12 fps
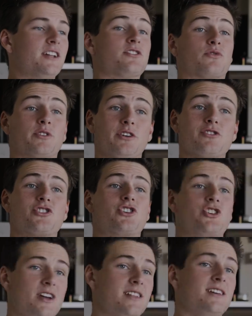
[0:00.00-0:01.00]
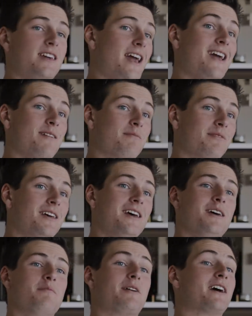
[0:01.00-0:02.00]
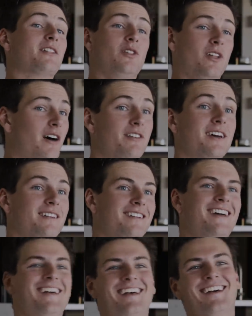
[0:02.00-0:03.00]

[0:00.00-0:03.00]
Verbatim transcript: it's a real shitty game, but I love it.